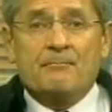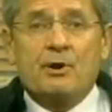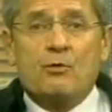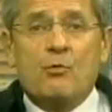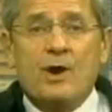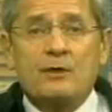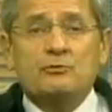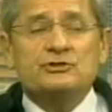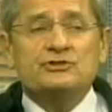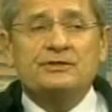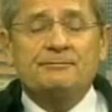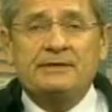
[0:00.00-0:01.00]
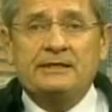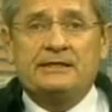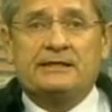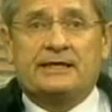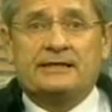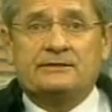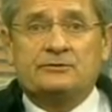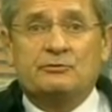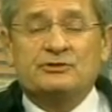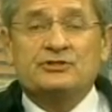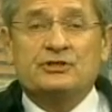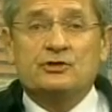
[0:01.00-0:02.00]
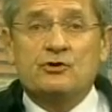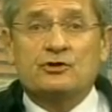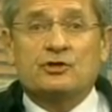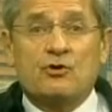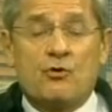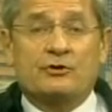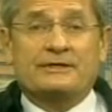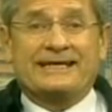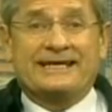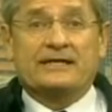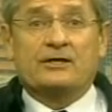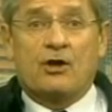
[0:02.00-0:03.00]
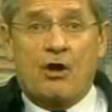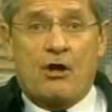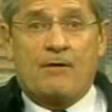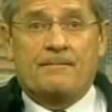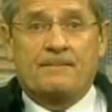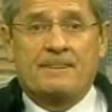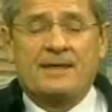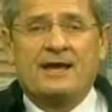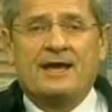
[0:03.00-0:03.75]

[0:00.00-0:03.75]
But why would she mediate when she can go to court and get it all?